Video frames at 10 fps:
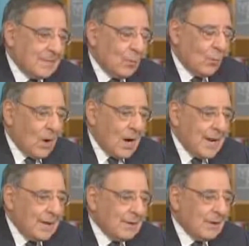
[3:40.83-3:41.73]
I mean,
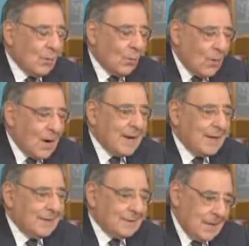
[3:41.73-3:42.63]
why,
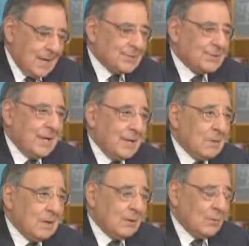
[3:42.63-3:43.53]
why in God's
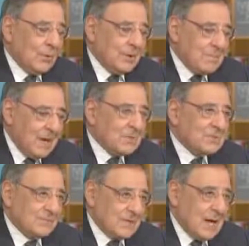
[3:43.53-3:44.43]
name would
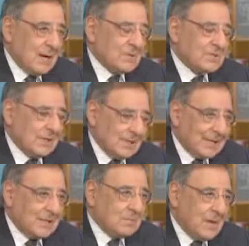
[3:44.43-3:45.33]
members of Congress
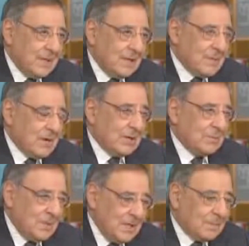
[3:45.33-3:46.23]
elected by the
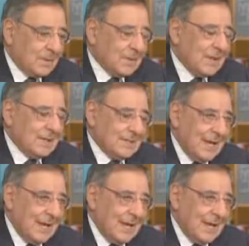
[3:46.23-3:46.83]
American people